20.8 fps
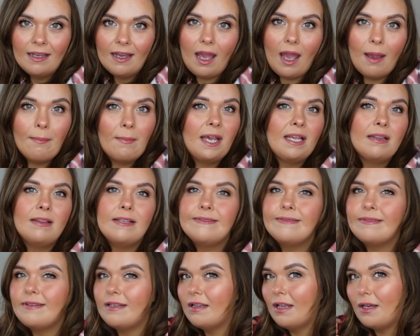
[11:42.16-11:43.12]
Am I
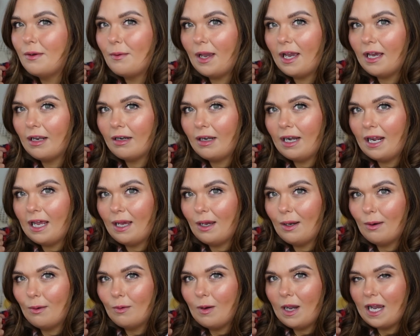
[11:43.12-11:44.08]
Lindsay Lohan
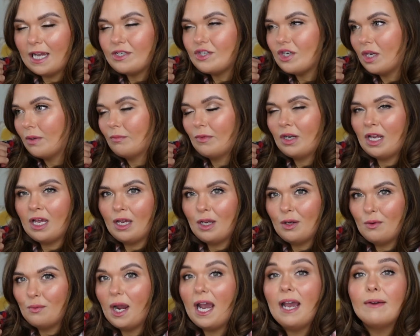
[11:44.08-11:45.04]
now? I don't
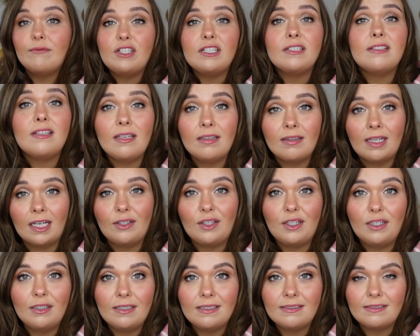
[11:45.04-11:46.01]
know. Have you seen that
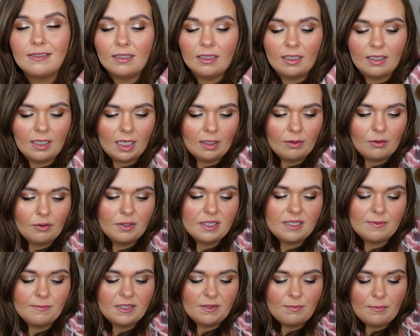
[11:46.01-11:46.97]
new Lindsay Lohan
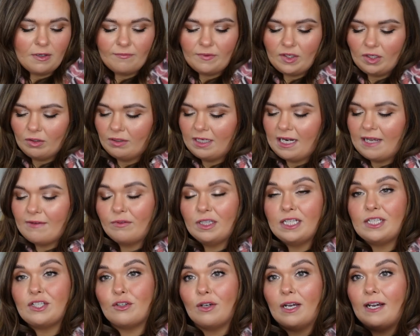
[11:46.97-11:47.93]
Christmas movie on
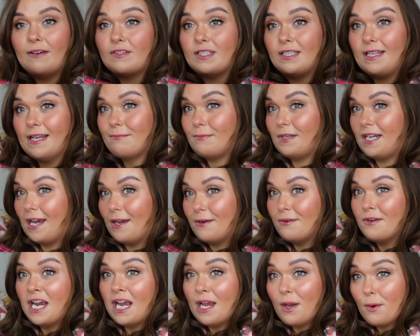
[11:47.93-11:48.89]
Netflix? You'll have to let me
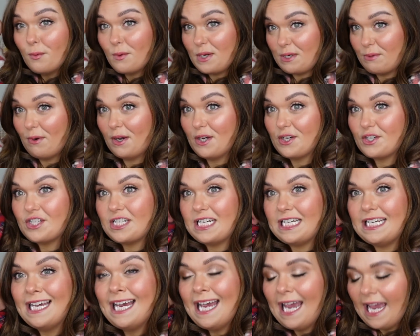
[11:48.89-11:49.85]
know. We watched
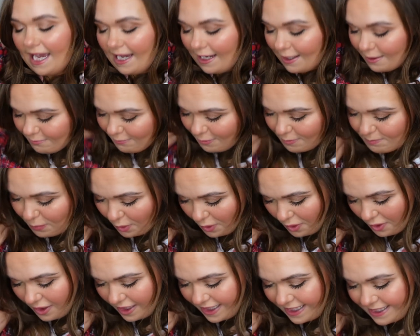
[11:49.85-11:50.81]
it. Um,
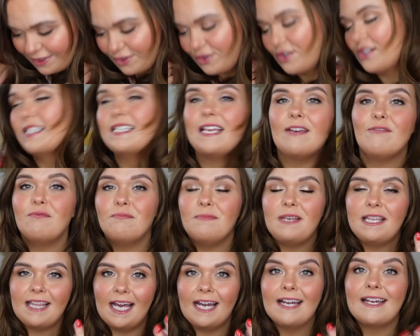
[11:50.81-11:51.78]
but it's just given
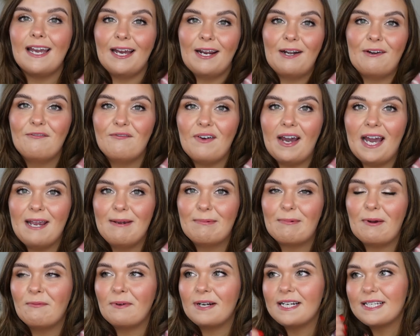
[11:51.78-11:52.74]
me that kind of vibe.
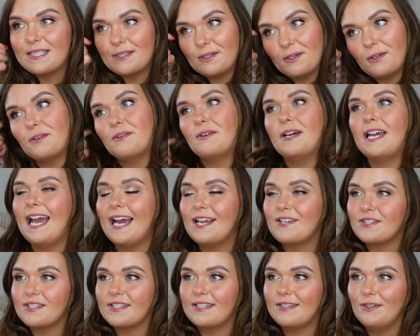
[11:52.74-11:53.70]
And when I saw it, I
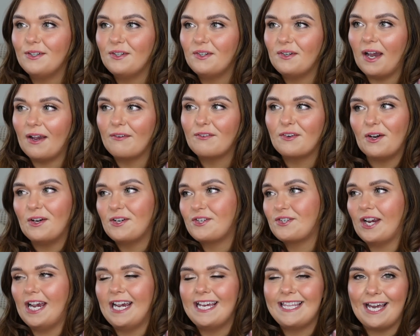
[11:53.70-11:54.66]
just thought, I've got to
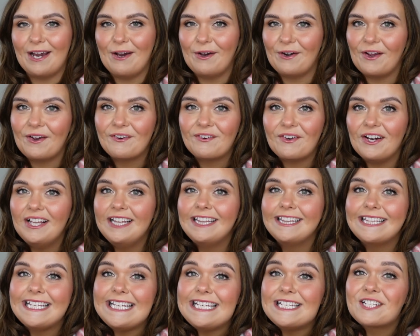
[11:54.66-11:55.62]
try that on. I've got to at
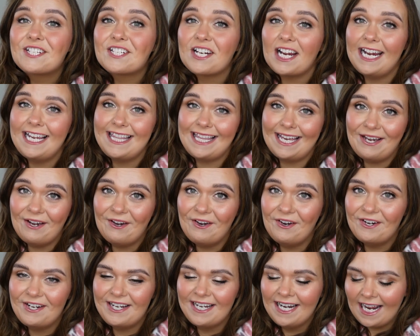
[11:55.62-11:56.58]
least try that
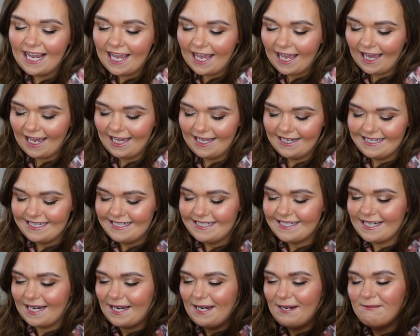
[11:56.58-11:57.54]
on.
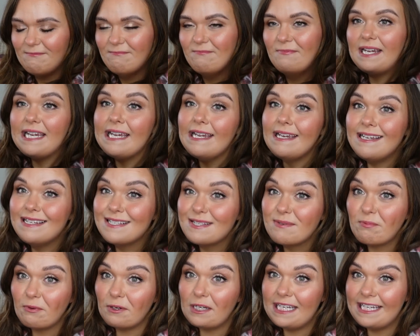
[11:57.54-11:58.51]
And um, it is
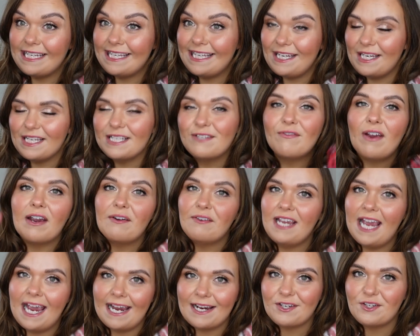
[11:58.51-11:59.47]
pretty cute. It's
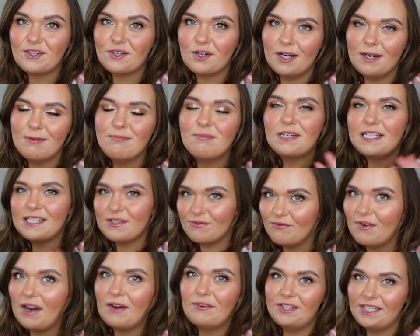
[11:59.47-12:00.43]
very extra, but it's
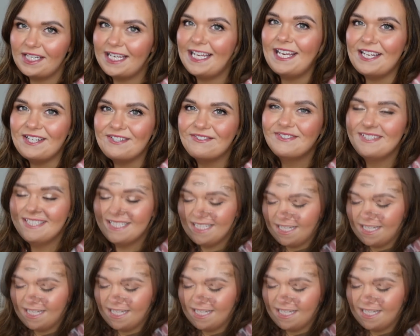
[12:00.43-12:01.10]
very cute.